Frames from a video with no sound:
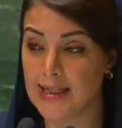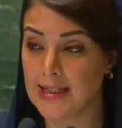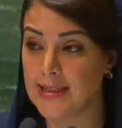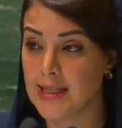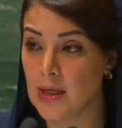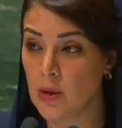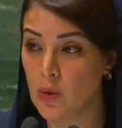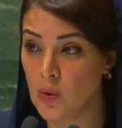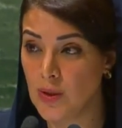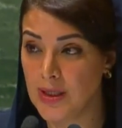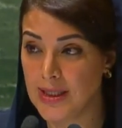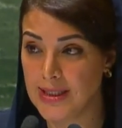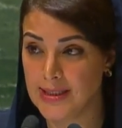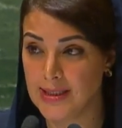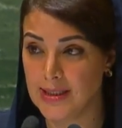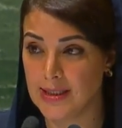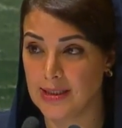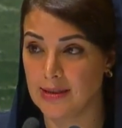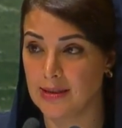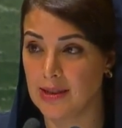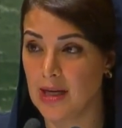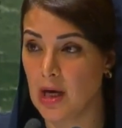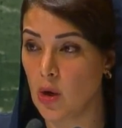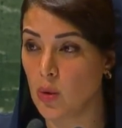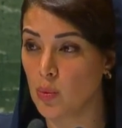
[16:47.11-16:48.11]
No
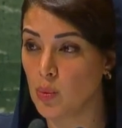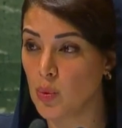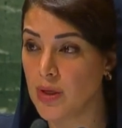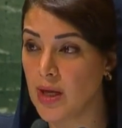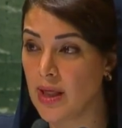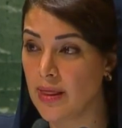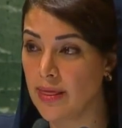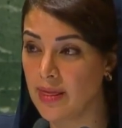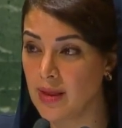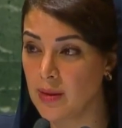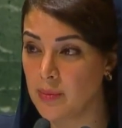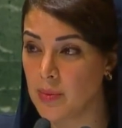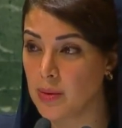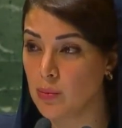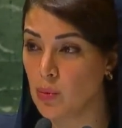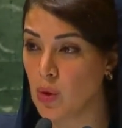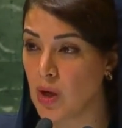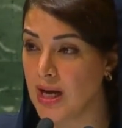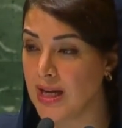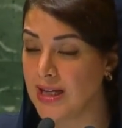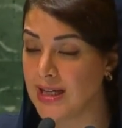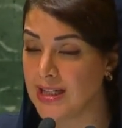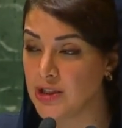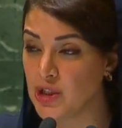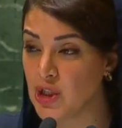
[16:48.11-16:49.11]
country nor
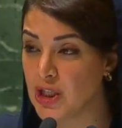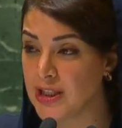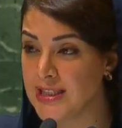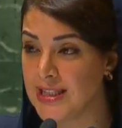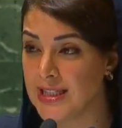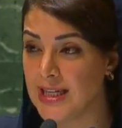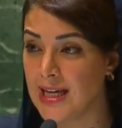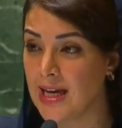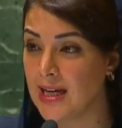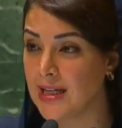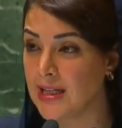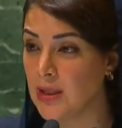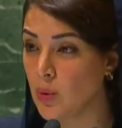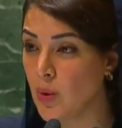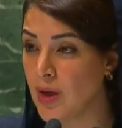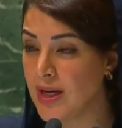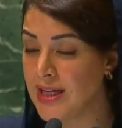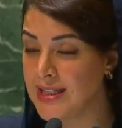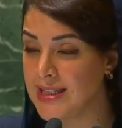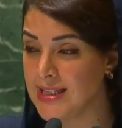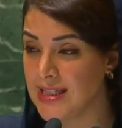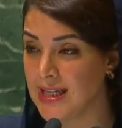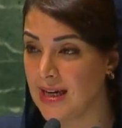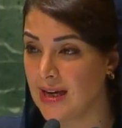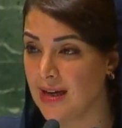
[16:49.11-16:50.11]
organization is
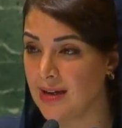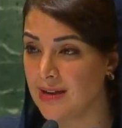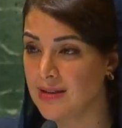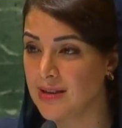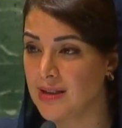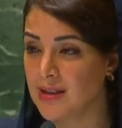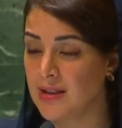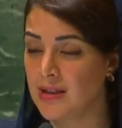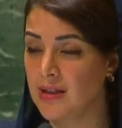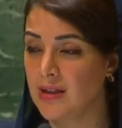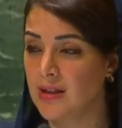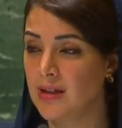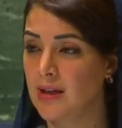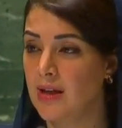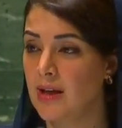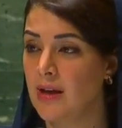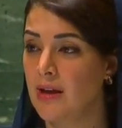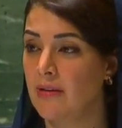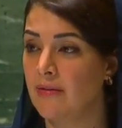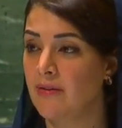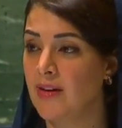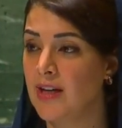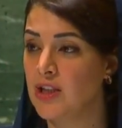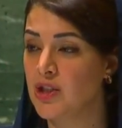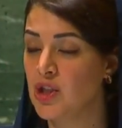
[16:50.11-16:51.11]
capable of
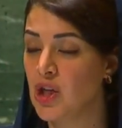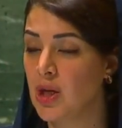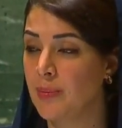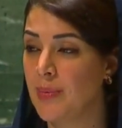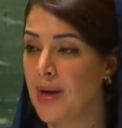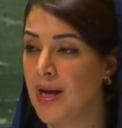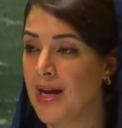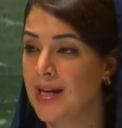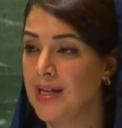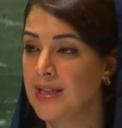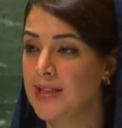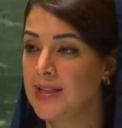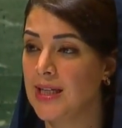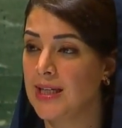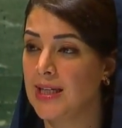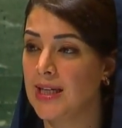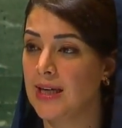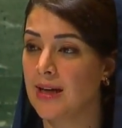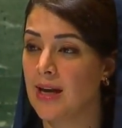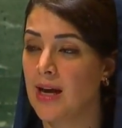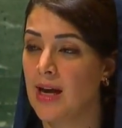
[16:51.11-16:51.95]
addressing them alone.